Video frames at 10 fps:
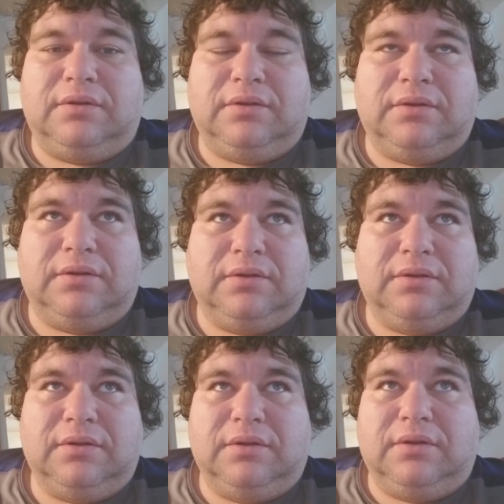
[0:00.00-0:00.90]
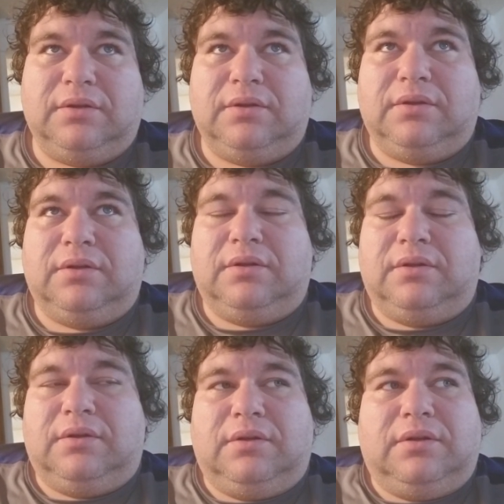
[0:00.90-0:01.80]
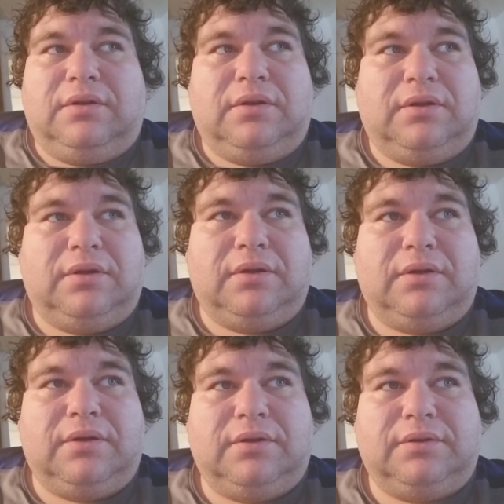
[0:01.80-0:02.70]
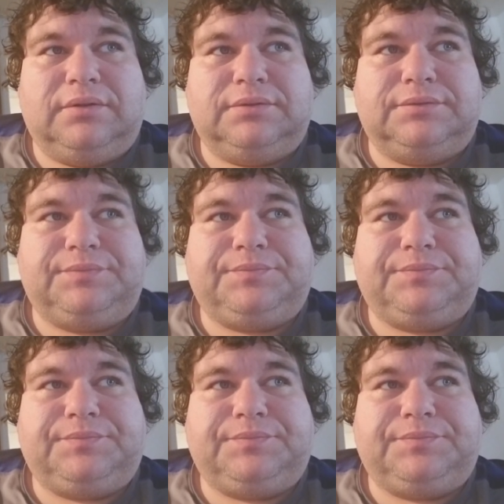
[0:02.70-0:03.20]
Nothing is said.